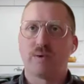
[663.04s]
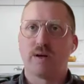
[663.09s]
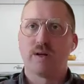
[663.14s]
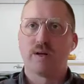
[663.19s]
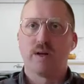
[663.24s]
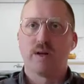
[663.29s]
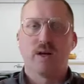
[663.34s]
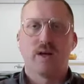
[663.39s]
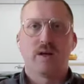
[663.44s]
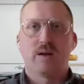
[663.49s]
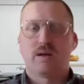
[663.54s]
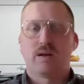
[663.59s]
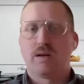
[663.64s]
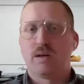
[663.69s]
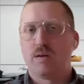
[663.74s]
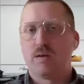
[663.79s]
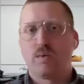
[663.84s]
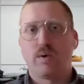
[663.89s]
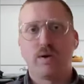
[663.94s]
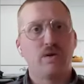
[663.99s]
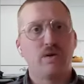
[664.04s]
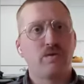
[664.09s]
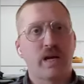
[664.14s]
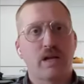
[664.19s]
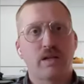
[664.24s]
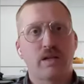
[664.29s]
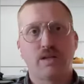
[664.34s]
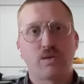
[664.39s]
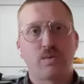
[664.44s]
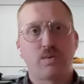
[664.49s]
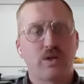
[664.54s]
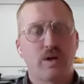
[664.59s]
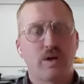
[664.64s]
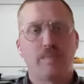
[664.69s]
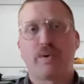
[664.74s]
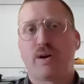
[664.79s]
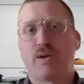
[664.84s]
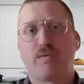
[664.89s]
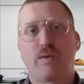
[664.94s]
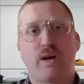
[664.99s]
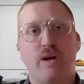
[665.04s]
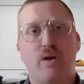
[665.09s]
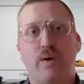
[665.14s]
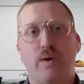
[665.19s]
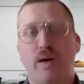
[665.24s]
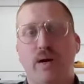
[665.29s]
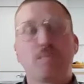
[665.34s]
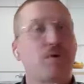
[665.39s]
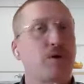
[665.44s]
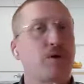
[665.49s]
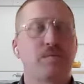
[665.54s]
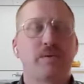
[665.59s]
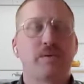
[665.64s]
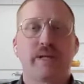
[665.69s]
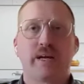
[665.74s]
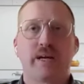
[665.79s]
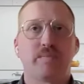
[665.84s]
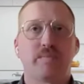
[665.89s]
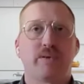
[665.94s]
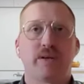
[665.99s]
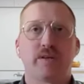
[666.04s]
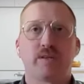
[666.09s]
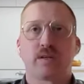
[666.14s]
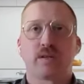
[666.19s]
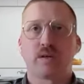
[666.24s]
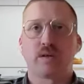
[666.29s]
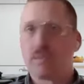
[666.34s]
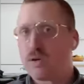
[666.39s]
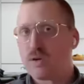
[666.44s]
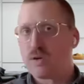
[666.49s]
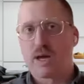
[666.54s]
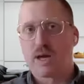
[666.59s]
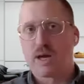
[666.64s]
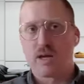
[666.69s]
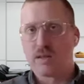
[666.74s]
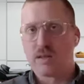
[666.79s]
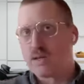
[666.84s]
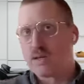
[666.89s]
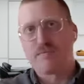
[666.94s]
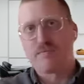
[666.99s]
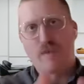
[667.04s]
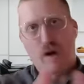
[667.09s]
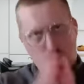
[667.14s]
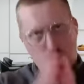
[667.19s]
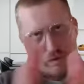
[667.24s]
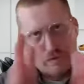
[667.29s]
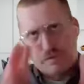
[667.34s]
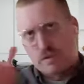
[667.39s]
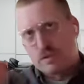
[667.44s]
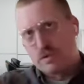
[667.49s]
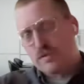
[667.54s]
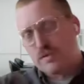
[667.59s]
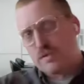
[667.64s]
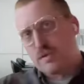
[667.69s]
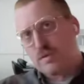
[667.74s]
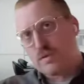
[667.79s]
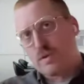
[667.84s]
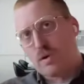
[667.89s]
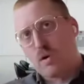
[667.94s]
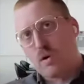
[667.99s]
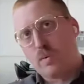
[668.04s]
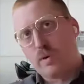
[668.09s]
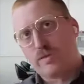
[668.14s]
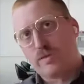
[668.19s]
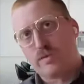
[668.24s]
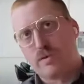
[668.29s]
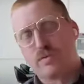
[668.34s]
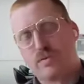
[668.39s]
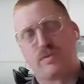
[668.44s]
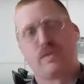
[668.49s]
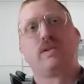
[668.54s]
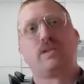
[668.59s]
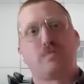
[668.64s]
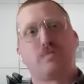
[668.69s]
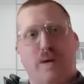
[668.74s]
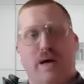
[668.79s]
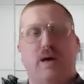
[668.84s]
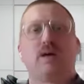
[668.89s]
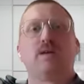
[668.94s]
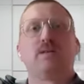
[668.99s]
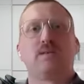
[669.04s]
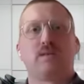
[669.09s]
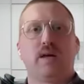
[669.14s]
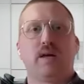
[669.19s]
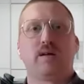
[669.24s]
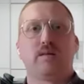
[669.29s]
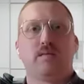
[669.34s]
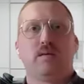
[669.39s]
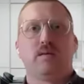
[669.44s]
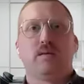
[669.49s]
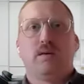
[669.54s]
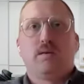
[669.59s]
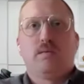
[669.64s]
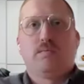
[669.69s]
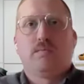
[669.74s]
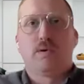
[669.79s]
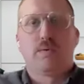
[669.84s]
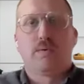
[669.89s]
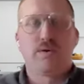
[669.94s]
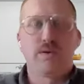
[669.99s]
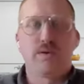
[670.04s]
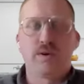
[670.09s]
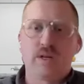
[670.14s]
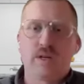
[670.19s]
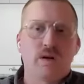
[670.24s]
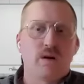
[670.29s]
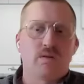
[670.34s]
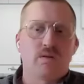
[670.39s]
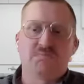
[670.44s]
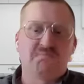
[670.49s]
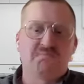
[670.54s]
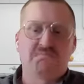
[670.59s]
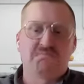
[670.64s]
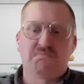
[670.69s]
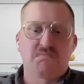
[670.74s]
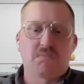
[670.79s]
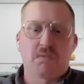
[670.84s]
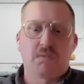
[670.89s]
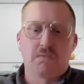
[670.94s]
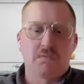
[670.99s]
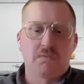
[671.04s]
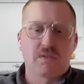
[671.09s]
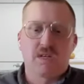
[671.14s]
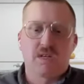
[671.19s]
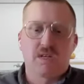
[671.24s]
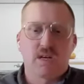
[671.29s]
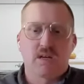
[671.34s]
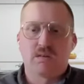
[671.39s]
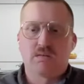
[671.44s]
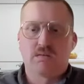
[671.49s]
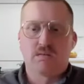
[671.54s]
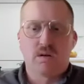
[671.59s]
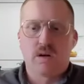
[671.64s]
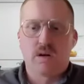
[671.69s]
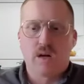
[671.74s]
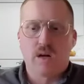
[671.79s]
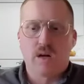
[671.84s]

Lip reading: But when you tell us, we jump on it right away and put a plan in place and communicate, and then follow through with you the whole way through until it's back on site. But we really don't see it.